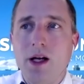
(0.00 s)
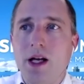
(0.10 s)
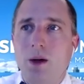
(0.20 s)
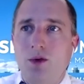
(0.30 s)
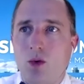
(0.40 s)

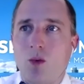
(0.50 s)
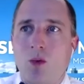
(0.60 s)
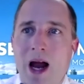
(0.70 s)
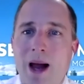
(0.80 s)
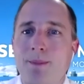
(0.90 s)
it was a
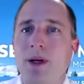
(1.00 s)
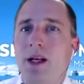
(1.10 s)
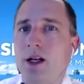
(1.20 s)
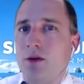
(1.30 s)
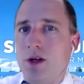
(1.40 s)
rapid
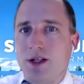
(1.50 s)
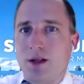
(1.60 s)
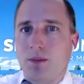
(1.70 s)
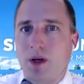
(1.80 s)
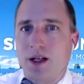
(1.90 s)
increase
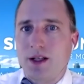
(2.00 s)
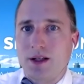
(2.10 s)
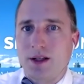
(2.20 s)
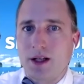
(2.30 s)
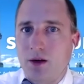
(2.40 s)
in
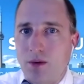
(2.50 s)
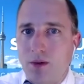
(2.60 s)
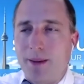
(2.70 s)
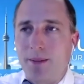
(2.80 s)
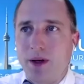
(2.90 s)
prices and a
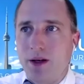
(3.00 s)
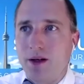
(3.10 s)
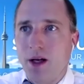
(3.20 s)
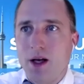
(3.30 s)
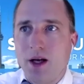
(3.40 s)
rapid,
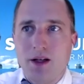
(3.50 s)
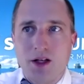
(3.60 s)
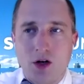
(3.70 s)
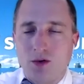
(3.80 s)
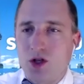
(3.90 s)

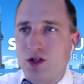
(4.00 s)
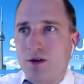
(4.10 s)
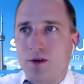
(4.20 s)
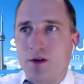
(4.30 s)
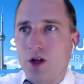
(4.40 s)
just
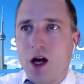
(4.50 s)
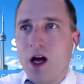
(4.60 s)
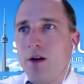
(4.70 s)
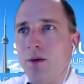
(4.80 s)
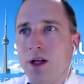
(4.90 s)

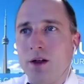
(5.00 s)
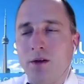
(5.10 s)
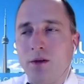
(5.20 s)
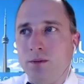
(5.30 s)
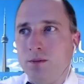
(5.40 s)
a
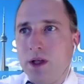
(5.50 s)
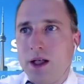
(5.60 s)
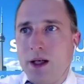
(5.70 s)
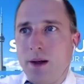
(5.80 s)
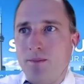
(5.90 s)
real
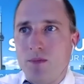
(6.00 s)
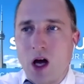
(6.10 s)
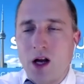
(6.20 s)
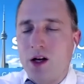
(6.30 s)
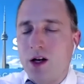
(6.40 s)

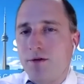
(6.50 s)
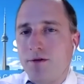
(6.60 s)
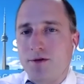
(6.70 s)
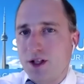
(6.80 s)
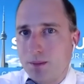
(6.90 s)
not enough
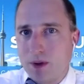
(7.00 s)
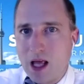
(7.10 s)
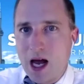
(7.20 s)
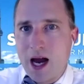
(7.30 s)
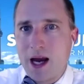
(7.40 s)

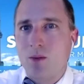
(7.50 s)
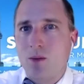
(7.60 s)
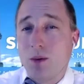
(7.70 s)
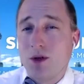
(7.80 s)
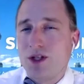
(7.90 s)
supply
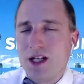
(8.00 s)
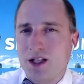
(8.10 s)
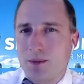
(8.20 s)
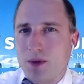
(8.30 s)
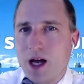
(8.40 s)
where we're seeing
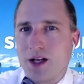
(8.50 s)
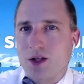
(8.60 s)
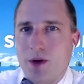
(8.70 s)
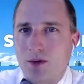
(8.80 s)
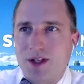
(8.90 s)
supply.
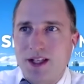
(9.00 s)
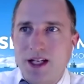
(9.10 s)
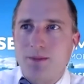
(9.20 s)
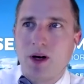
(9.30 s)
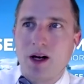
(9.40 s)
So I don't
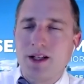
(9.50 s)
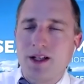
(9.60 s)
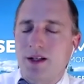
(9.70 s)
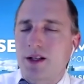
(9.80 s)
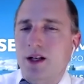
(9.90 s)
see
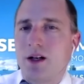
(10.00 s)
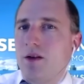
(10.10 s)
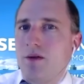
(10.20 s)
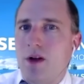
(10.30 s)
prices kind of